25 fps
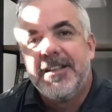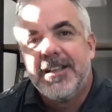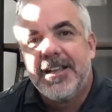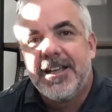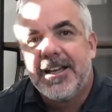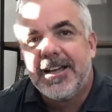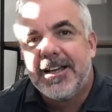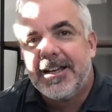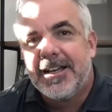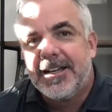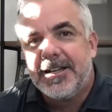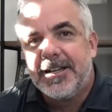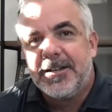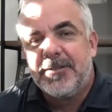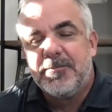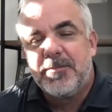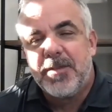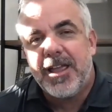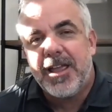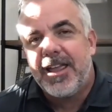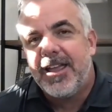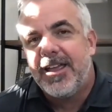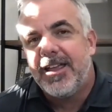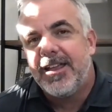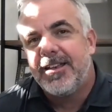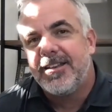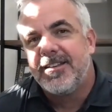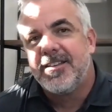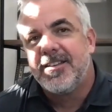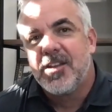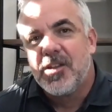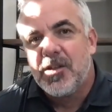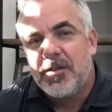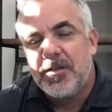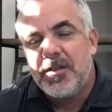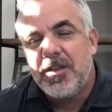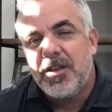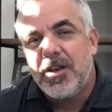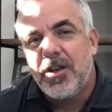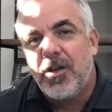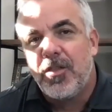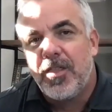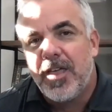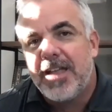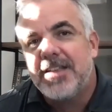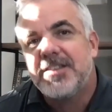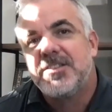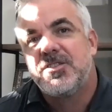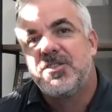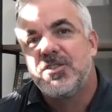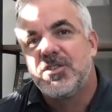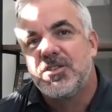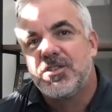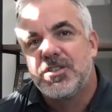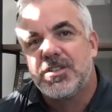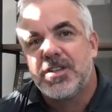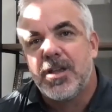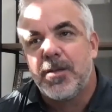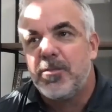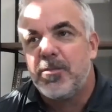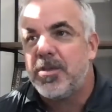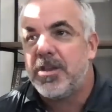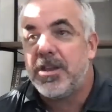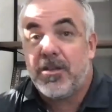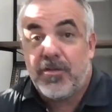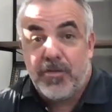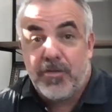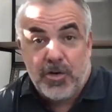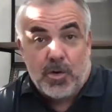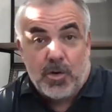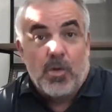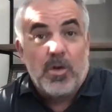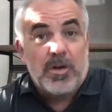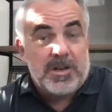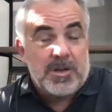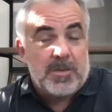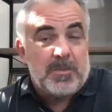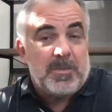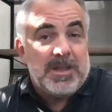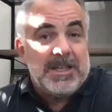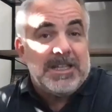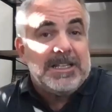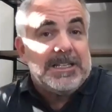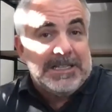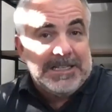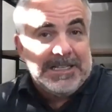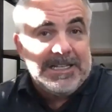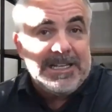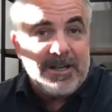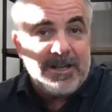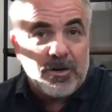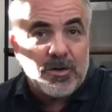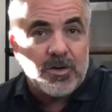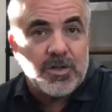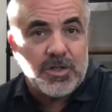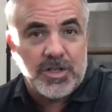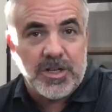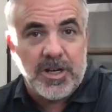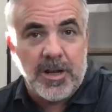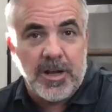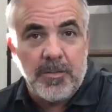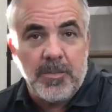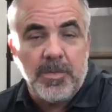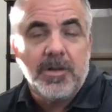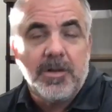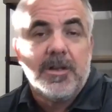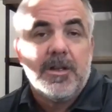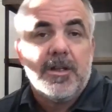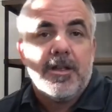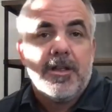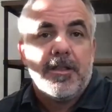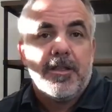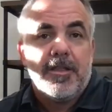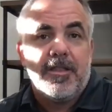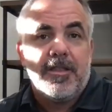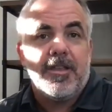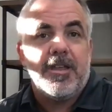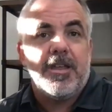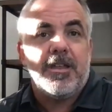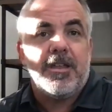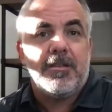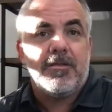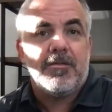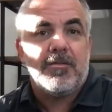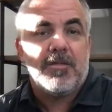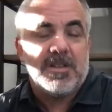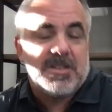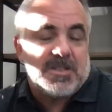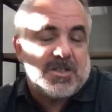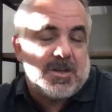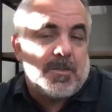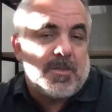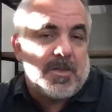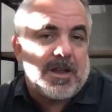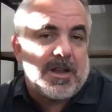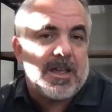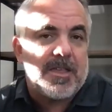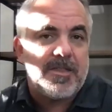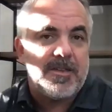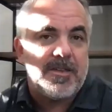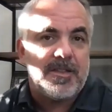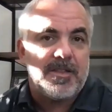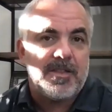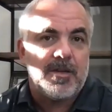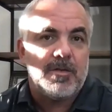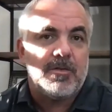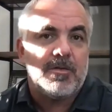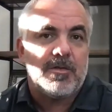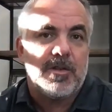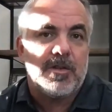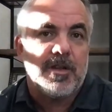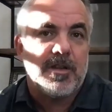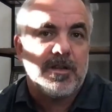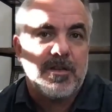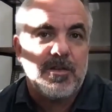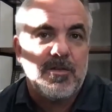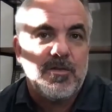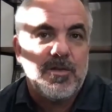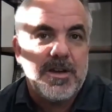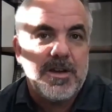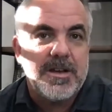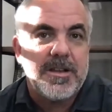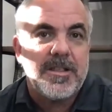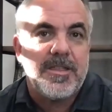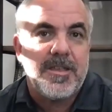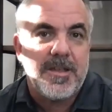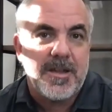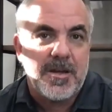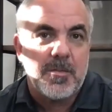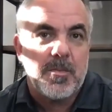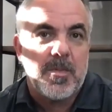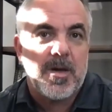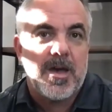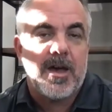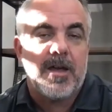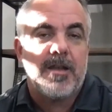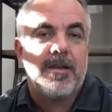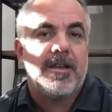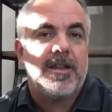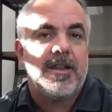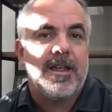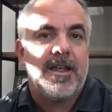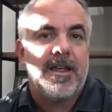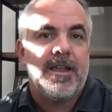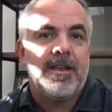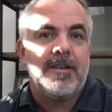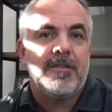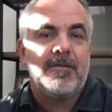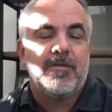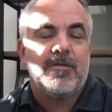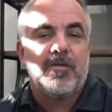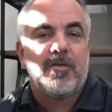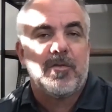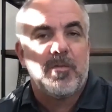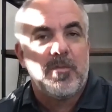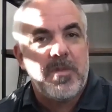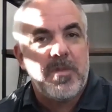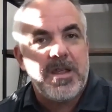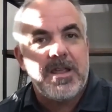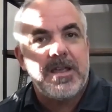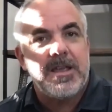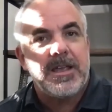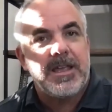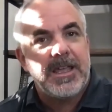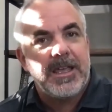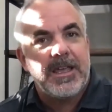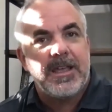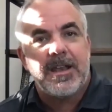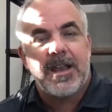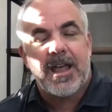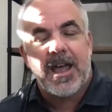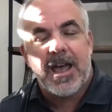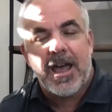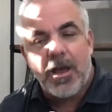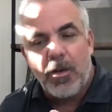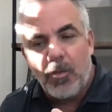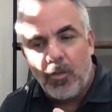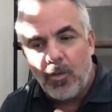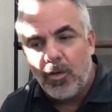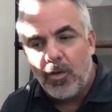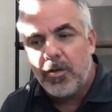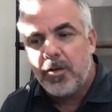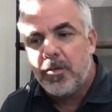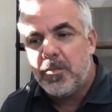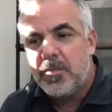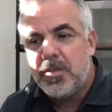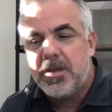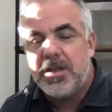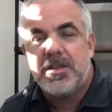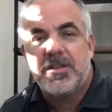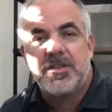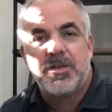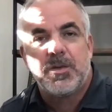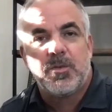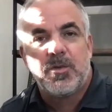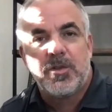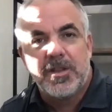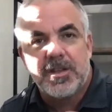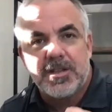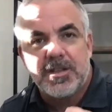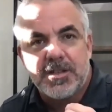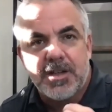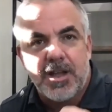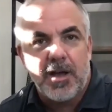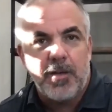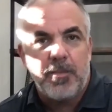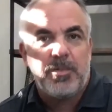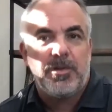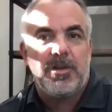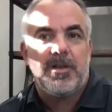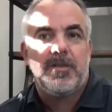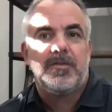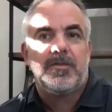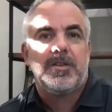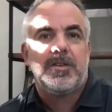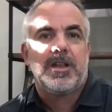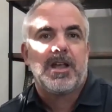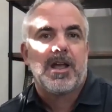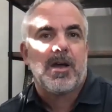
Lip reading: That's just something, if you're going to be in leadership, then it's something I think that you need to think about. And for me, again, I want to be someone that's uplifting.